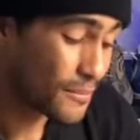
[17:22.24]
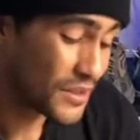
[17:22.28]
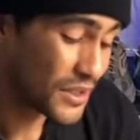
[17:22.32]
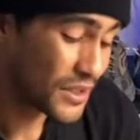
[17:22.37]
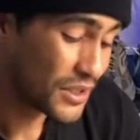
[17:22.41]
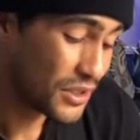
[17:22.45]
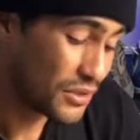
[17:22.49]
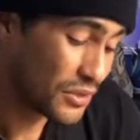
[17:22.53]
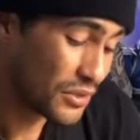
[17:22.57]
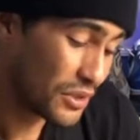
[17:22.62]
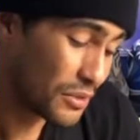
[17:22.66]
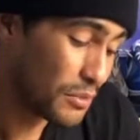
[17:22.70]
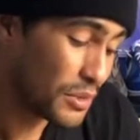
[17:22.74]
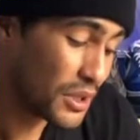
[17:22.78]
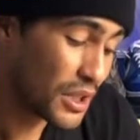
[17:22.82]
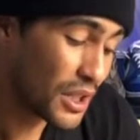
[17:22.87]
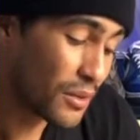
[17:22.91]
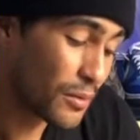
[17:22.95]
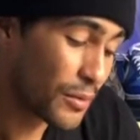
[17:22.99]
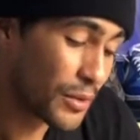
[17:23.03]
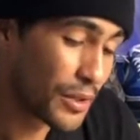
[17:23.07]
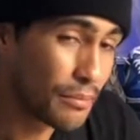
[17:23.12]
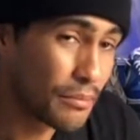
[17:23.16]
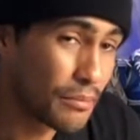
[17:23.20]
to you to be
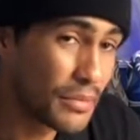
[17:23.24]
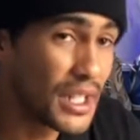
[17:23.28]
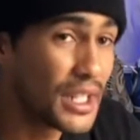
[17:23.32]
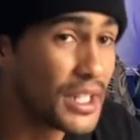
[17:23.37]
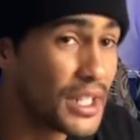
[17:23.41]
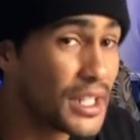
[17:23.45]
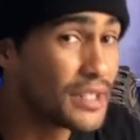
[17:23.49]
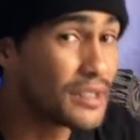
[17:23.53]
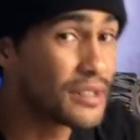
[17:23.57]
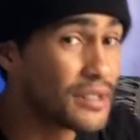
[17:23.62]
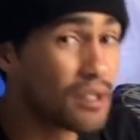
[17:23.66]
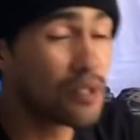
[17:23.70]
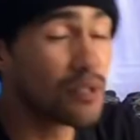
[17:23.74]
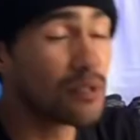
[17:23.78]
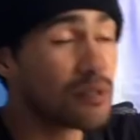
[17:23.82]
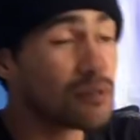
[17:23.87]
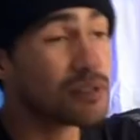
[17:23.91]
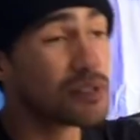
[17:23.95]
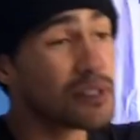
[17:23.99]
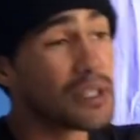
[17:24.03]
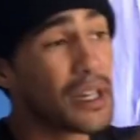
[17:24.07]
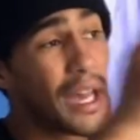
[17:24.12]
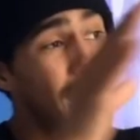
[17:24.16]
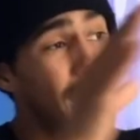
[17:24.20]
able to meet it,
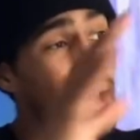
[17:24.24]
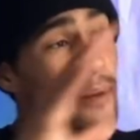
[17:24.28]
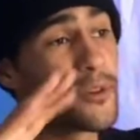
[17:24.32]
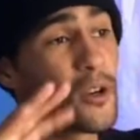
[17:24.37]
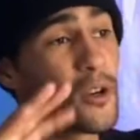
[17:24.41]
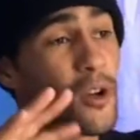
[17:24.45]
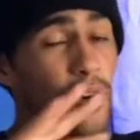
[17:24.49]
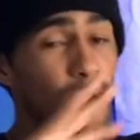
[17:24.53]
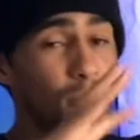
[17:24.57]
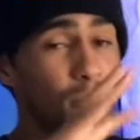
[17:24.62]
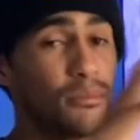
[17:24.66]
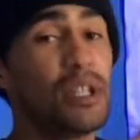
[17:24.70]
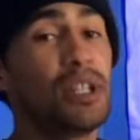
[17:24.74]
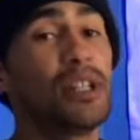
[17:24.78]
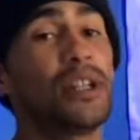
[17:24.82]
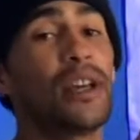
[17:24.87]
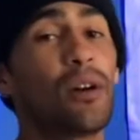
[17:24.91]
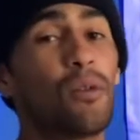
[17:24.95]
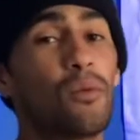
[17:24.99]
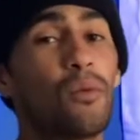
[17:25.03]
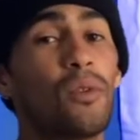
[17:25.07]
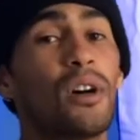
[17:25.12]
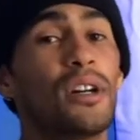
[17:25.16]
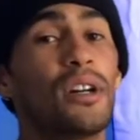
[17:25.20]
to have it all meet
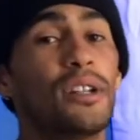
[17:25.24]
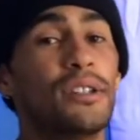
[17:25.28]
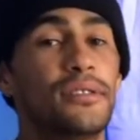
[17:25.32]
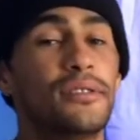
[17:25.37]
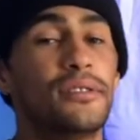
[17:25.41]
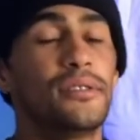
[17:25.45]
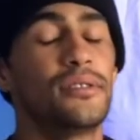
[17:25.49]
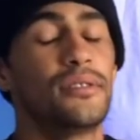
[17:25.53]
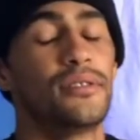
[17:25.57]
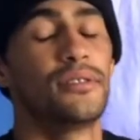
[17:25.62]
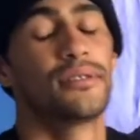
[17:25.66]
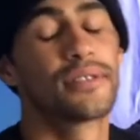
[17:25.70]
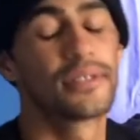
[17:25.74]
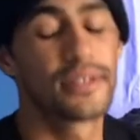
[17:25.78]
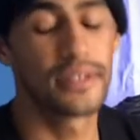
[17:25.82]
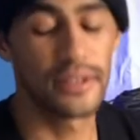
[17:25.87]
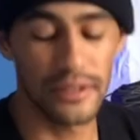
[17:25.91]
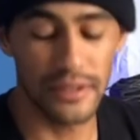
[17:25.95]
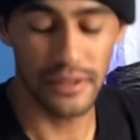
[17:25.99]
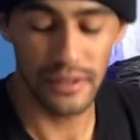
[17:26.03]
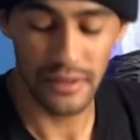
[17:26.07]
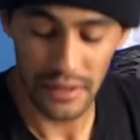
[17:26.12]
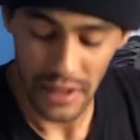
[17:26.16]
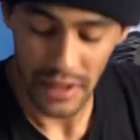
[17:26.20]
at one.
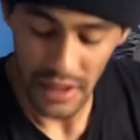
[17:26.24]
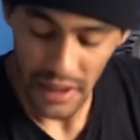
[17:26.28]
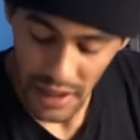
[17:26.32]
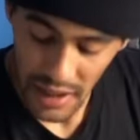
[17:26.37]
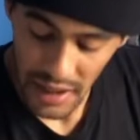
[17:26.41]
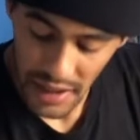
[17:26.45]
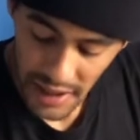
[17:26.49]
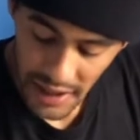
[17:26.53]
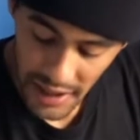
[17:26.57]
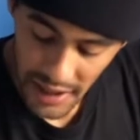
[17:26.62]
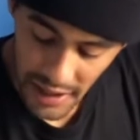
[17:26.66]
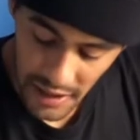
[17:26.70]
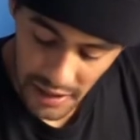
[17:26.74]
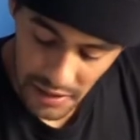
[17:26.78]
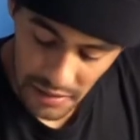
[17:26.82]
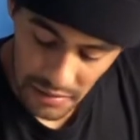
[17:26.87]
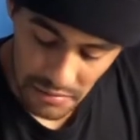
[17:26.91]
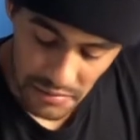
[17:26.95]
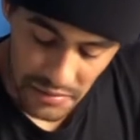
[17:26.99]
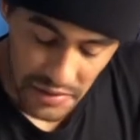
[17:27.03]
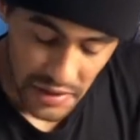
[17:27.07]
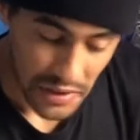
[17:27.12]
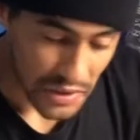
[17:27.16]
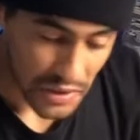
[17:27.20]
So
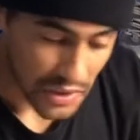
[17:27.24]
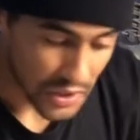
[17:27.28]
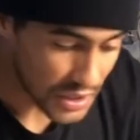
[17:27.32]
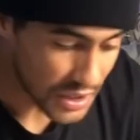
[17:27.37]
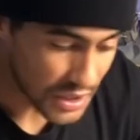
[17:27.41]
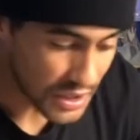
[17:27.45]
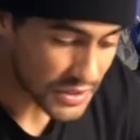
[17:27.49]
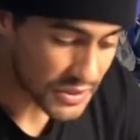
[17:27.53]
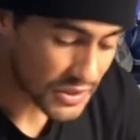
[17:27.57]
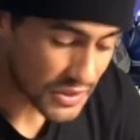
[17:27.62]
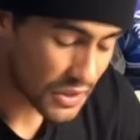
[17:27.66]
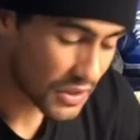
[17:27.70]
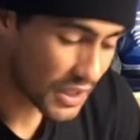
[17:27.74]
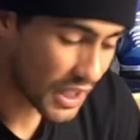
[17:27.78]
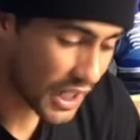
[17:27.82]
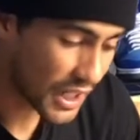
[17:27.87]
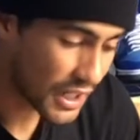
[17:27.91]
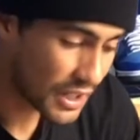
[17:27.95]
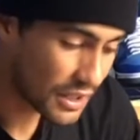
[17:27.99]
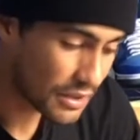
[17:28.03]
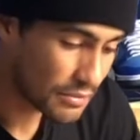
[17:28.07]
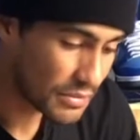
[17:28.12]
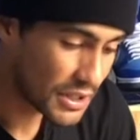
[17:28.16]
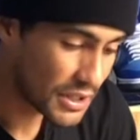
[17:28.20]
to learn it's okay
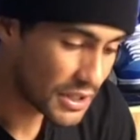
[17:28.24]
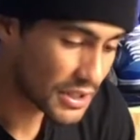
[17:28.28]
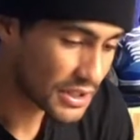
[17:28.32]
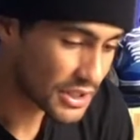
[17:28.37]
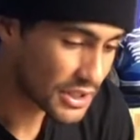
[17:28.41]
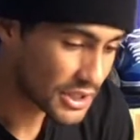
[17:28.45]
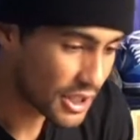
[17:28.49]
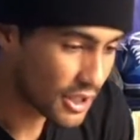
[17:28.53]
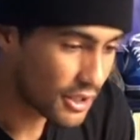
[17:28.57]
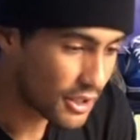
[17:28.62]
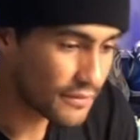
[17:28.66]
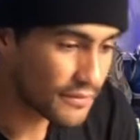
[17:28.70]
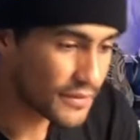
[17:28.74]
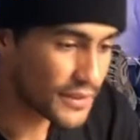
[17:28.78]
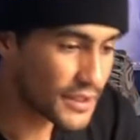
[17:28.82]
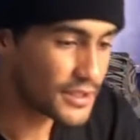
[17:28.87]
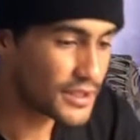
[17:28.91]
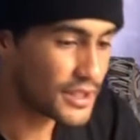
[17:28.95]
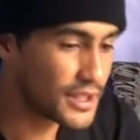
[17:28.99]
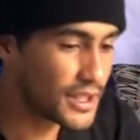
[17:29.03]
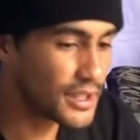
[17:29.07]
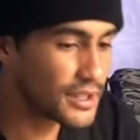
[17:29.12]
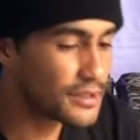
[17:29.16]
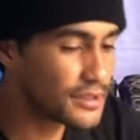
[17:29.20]
to be yourself,
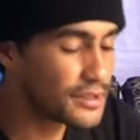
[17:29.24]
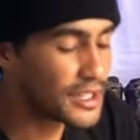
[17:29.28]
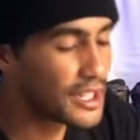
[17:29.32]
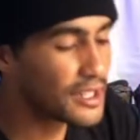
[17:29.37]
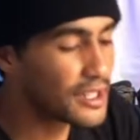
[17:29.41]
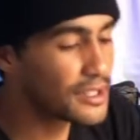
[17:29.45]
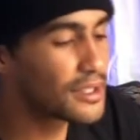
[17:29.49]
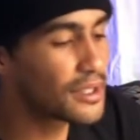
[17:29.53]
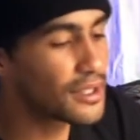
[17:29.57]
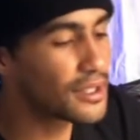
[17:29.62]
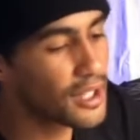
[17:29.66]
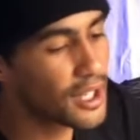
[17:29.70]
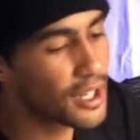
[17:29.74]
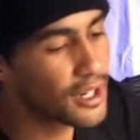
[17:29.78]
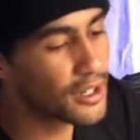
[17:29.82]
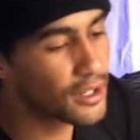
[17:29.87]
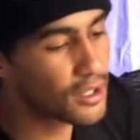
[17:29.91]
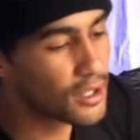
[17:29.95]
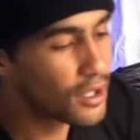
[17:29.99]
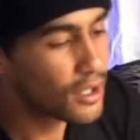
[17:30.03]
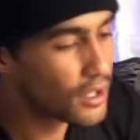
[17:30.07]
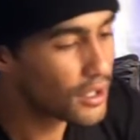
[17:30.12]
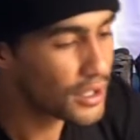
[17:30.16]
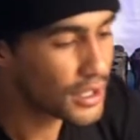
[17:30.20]
it takes a lot
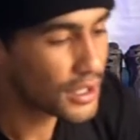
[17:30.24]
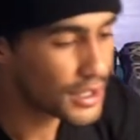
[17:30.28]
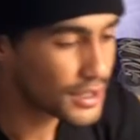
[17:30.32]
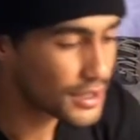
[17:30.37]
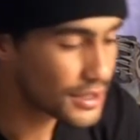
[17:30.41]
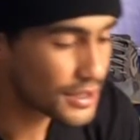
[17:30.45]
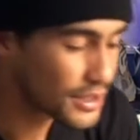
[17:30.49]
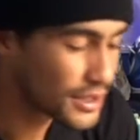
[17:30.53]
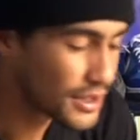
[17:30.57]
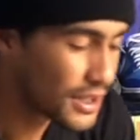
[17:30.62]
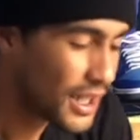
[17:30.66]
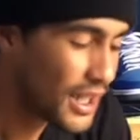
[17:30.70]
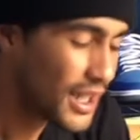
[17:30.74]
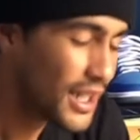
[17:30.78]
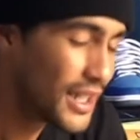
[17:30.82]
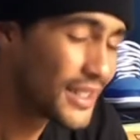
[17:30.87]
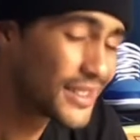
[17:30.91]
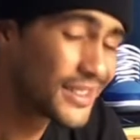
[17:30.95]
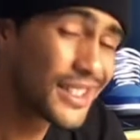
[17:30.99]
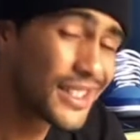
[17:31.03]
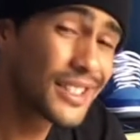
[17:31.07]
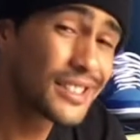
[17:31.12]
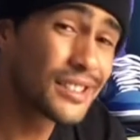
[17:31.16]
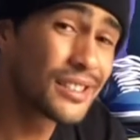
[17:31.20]
of courage,
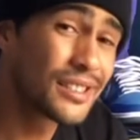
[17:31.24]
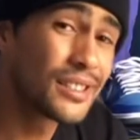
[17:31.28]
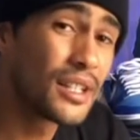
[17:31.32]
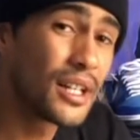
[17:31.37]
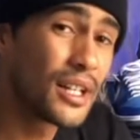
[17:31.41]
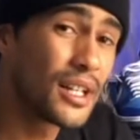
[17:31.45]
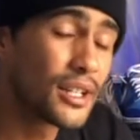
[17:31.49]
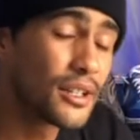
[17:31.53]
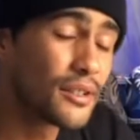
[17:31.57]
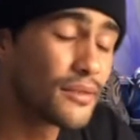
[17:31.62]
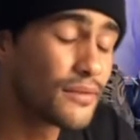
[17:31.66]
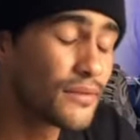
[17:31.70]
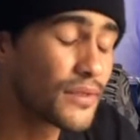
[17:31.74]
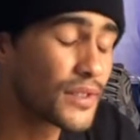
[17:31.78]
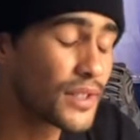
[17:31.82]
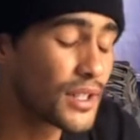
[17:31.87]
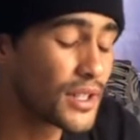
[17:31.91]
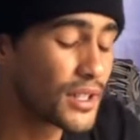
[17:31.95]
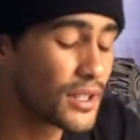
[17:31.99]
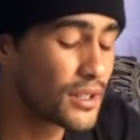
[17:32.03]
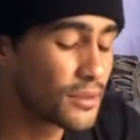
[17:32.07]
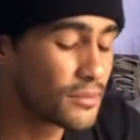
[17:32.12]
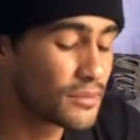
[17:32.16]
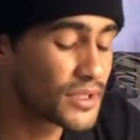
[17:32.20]
it takes a lot
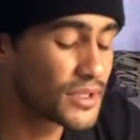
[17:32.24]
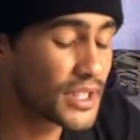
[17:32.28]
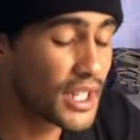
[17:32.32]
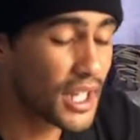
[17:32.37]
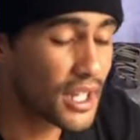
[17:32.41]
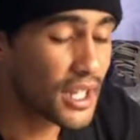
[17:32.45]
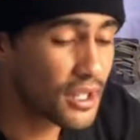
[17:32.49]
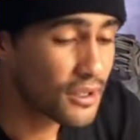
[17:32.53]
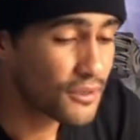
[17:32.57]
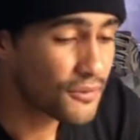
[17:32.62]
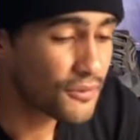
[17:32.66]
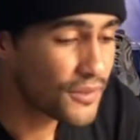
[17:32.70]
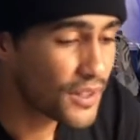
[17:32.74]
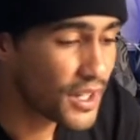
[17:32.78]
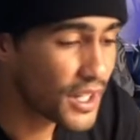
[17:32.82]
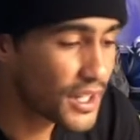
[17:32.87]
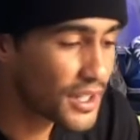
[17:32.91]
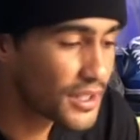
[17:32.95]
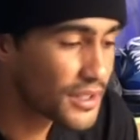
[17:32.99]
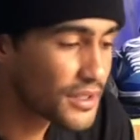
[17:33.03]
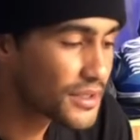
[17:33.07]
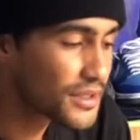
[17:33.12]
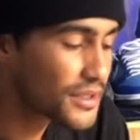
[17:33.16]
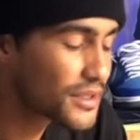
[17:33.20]
of
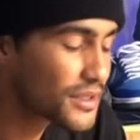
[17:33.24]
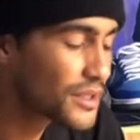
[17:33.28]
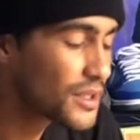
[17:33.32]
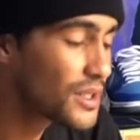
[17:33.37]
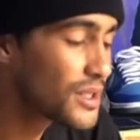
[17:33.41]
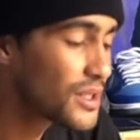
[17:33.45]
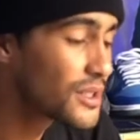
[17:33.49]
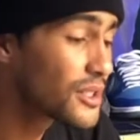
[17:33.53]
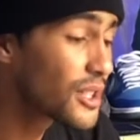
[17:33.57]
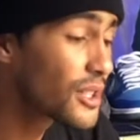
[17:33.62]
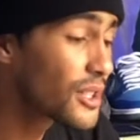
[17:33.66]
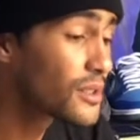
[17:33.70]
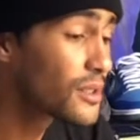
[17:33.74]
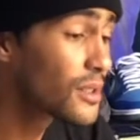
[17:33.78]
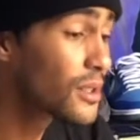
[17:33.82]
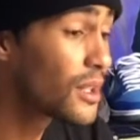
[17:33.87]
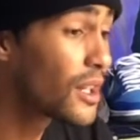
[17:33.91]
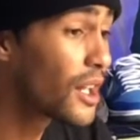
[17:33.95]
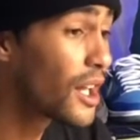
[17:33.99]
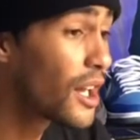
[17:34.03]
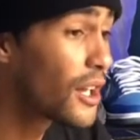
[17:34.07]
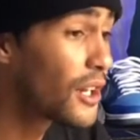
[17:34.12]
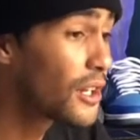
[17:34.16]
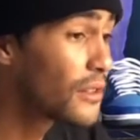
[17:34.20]
sacrifice, it takes a
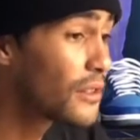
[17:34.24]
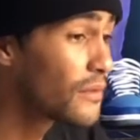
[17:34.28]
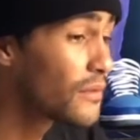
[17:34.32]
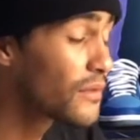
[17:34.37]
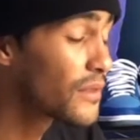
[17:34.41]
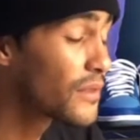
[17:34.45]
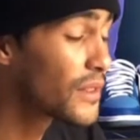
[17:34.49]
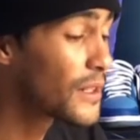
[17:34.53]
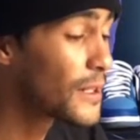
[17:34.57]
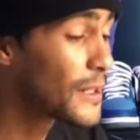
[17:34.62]
lot of